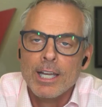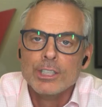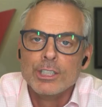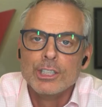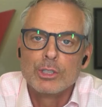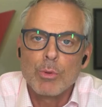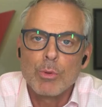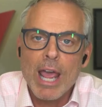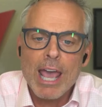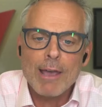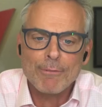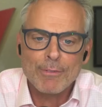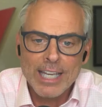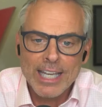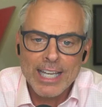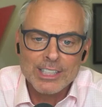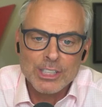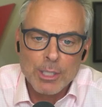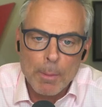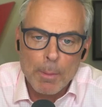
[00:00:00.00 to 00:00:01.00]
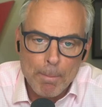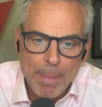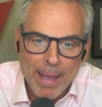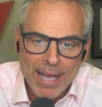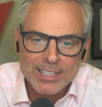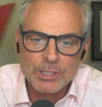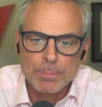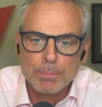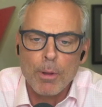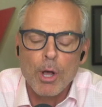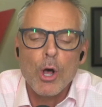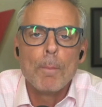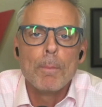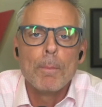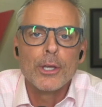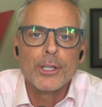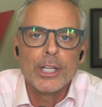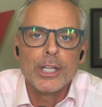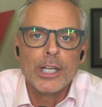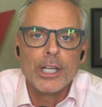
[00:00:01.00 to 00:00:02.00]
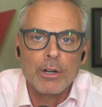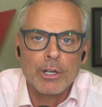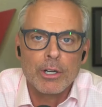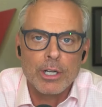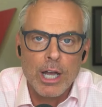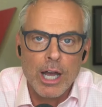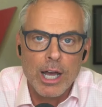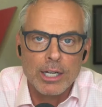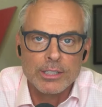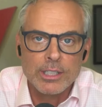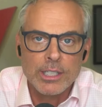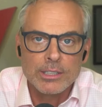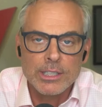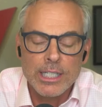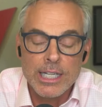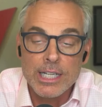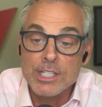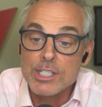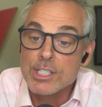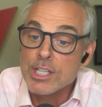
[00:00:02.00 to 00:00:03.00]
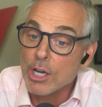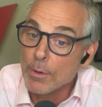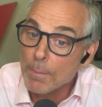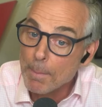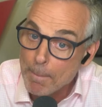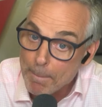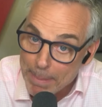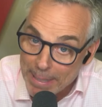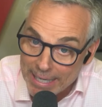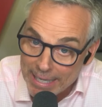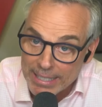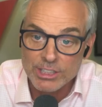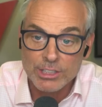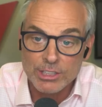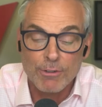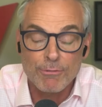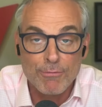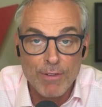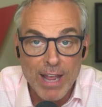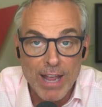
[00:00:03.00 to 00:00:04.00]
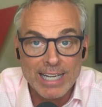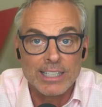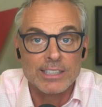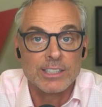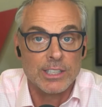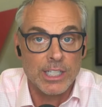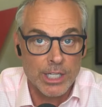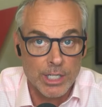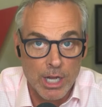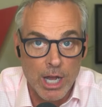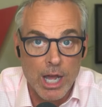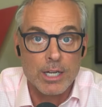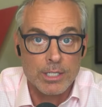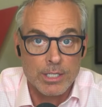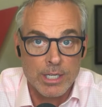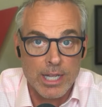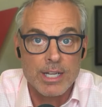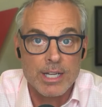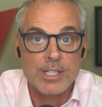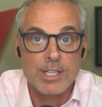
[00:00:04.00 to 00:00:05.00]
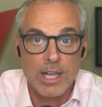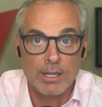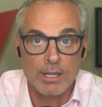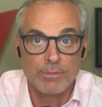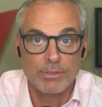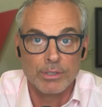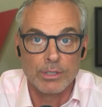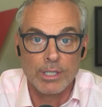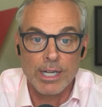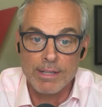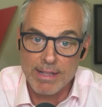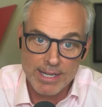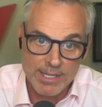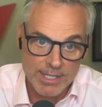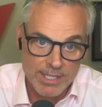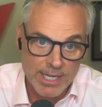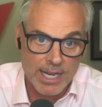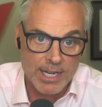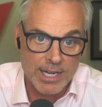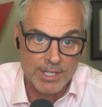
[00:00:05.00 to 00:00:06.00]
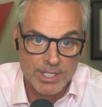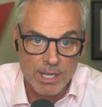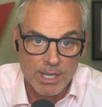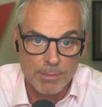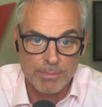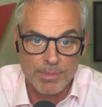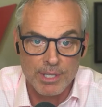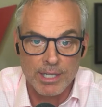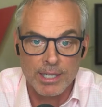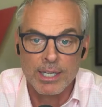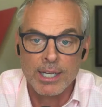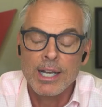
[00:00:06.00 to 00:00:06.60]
DraftKings Best Ball Millionaire Contest is their biggest fantasy contest ever. And that's saying something.